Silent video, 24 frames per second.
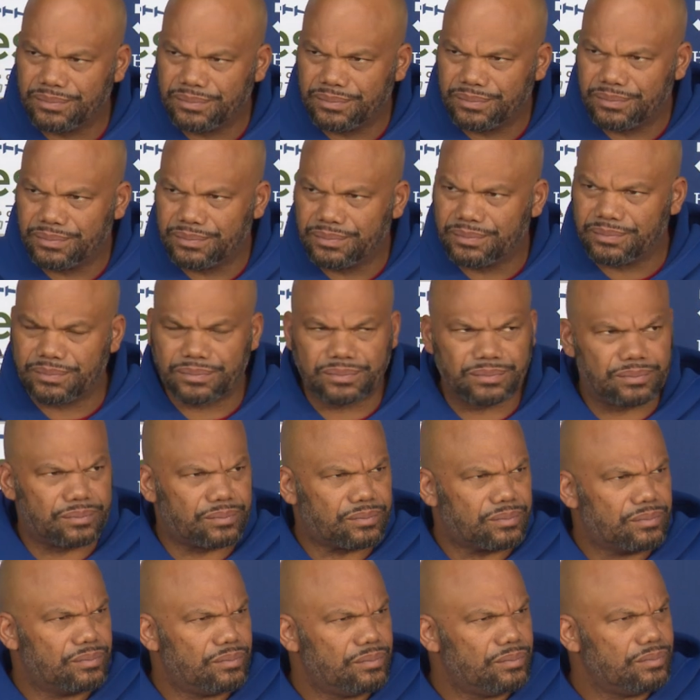Why didn't
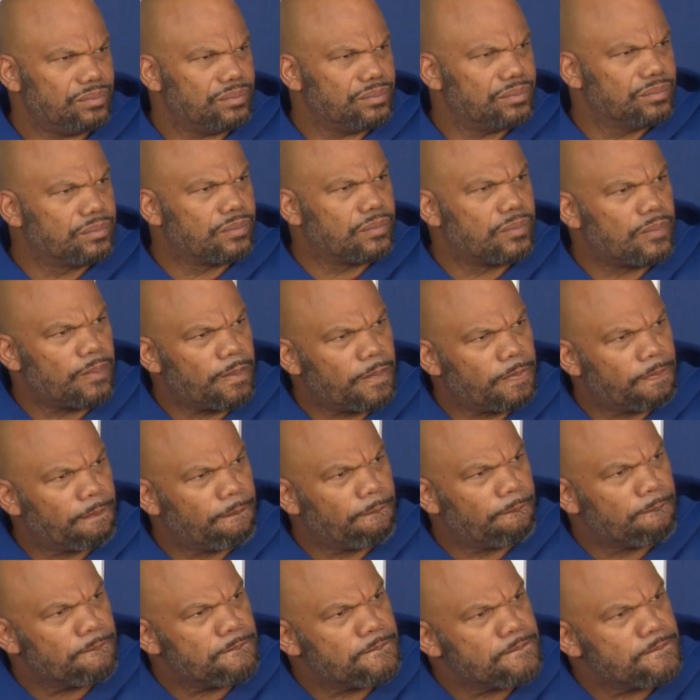you give Jameson Crowder,